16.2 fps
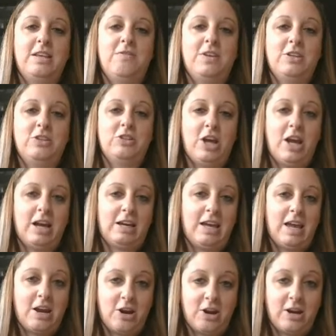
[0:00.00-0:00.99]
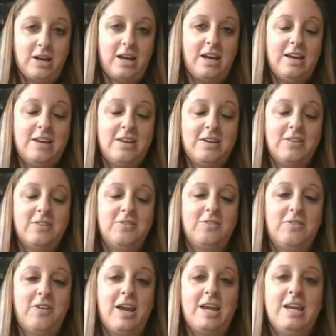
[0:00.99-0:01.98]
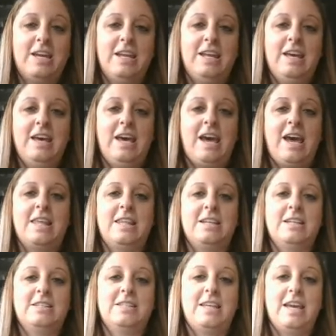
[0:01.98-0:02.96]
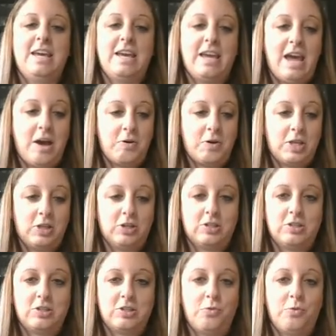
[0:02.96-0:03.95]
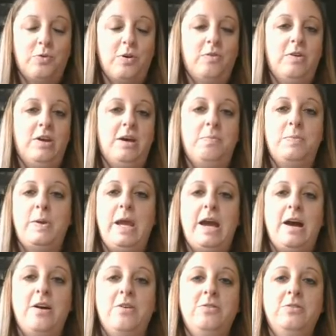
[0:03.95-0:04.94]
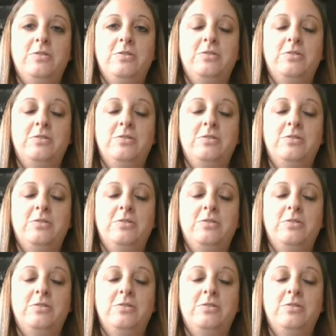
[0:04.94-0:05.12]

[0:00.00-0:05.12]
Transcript: giving Jack a haircut, right? And he's saying how he looks so grown up now,